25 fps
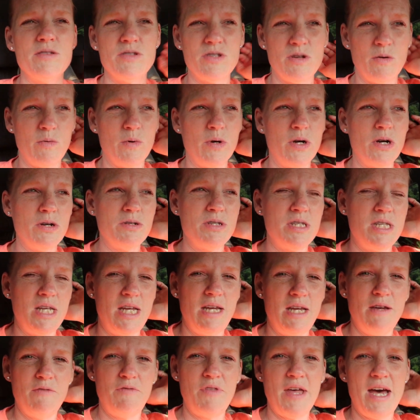So we'll go
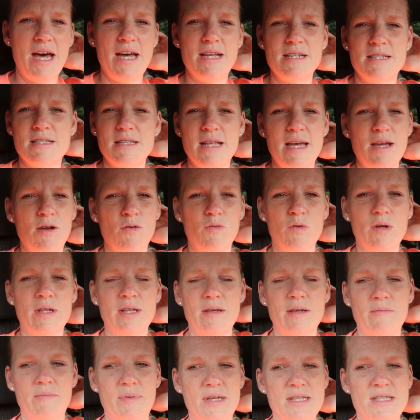see if that's like
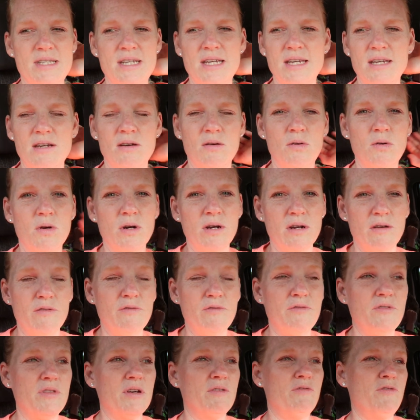really busy or if
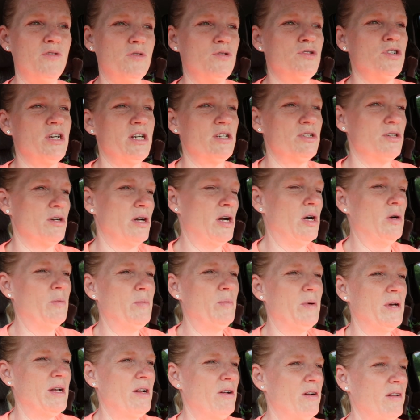the food trucks are
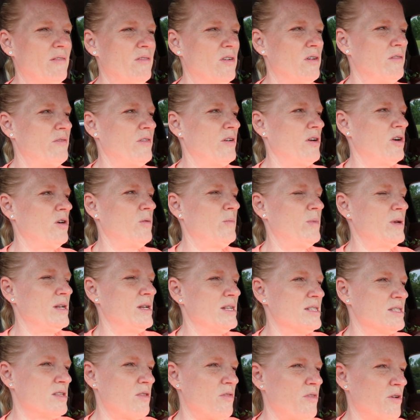open. I don't even know if they're open.
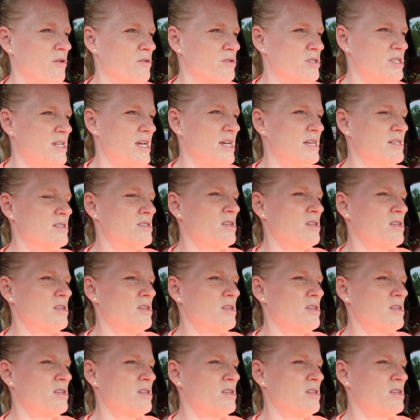It's a Thursday.